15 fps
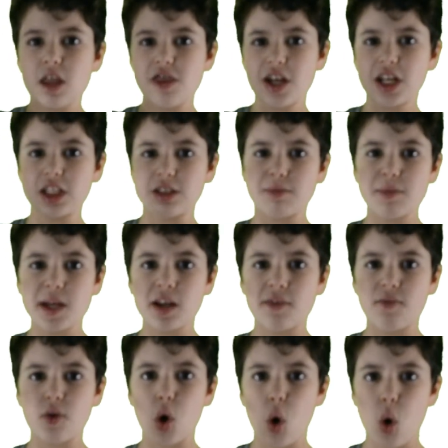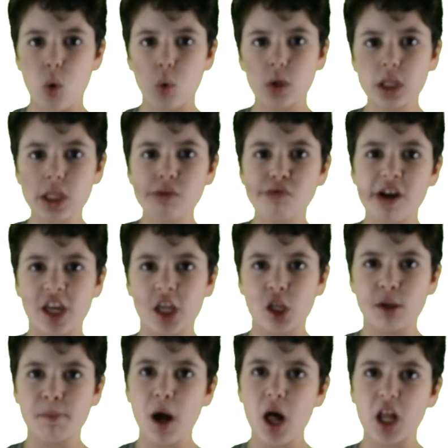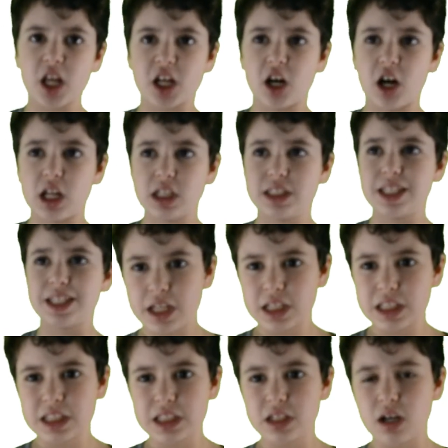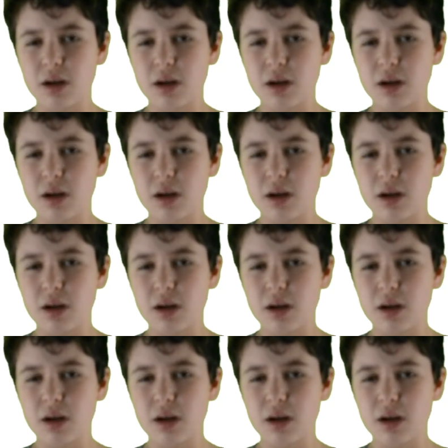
that is made of only regular polygons that isn't